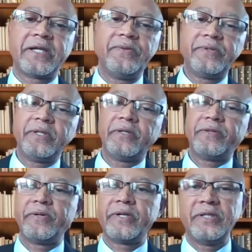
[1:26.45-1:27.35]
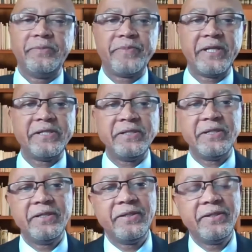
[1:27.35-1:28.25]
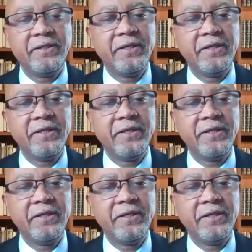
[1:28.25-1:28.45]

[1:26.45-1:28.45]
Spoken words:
Accounting Authority present,